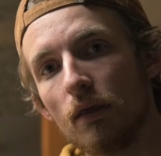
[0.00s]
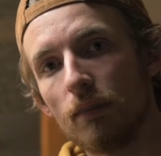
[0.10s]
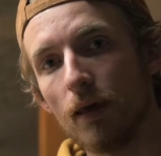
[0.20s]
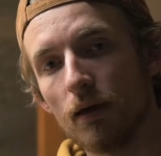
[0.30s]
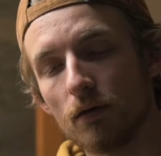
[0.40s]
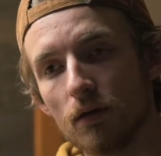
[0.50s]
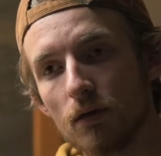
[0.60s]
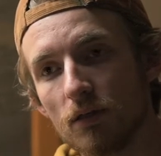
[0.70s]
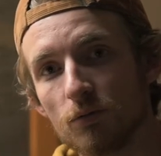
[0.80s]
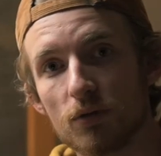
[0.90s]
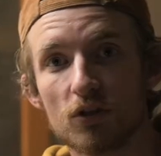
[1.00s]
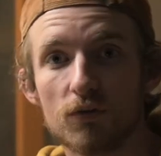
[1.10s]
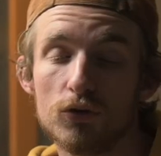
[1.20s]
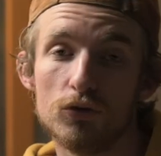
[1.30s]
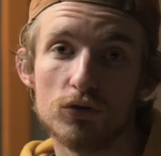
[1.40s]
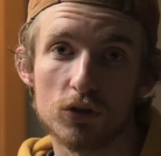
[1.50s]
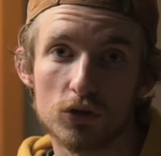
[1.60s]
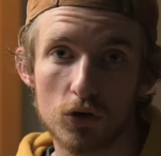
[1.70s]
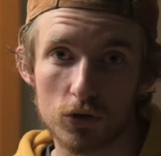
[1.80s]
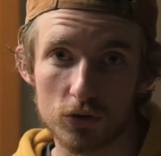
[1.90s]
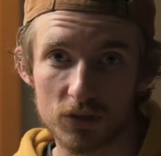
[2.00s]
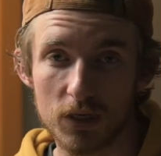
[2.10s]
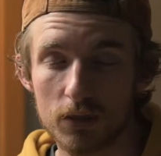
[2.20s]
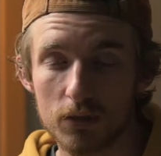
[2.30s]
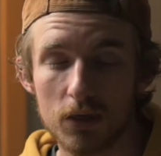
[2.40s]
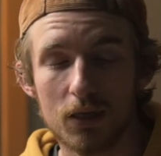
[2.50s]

that, especially if you're using a darker stain,